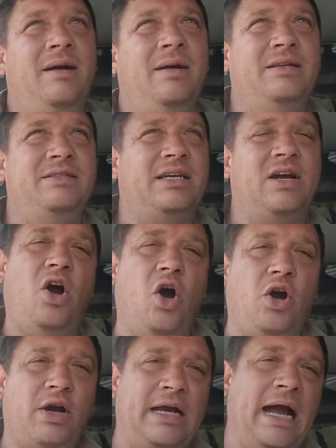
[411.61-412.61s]
It's like an
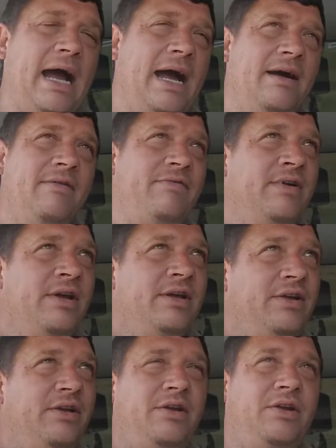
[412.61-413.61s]
archive.
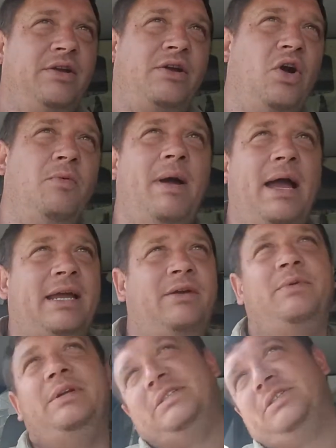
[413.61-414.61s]
You go back
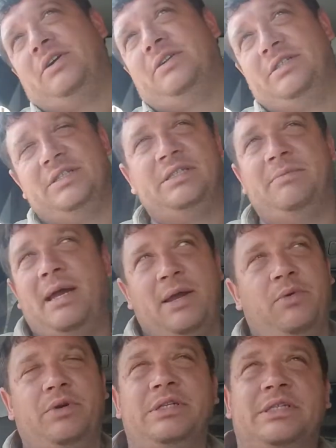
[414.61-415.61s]
and research, and
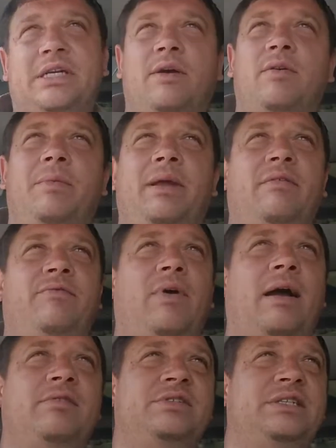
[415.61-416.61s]
somebody will discover me in
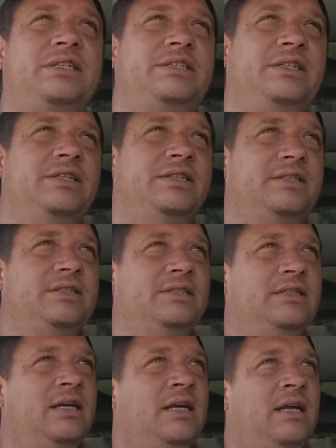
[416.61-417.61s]
5 or 6 years,
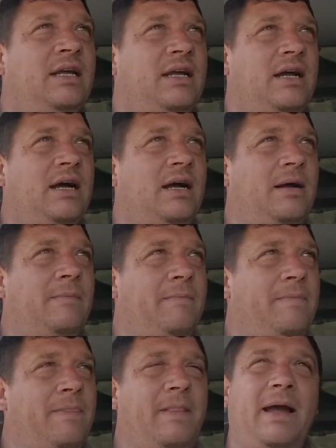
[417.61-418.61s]
and
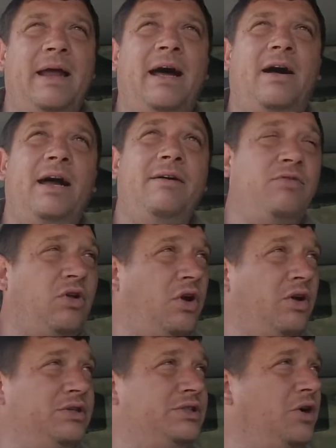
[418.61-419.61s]
I'll have
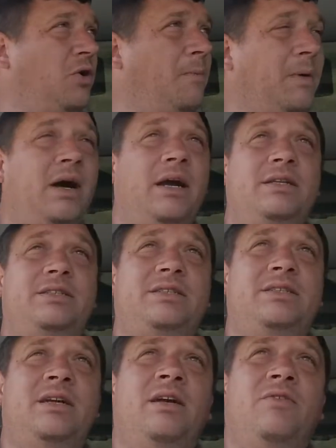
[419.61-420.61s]
learned so
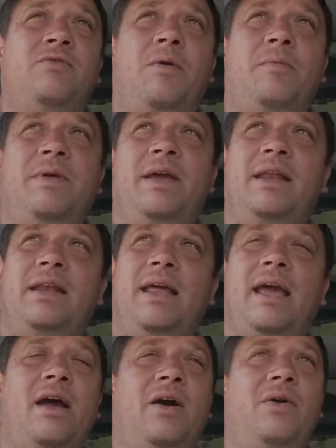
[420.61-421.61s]
much from then and
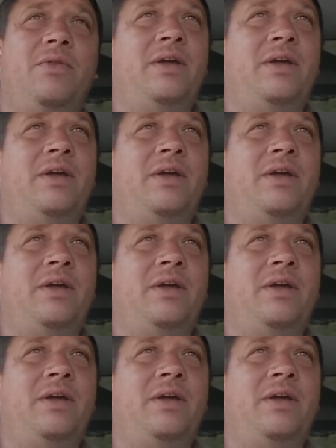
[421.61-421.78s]
now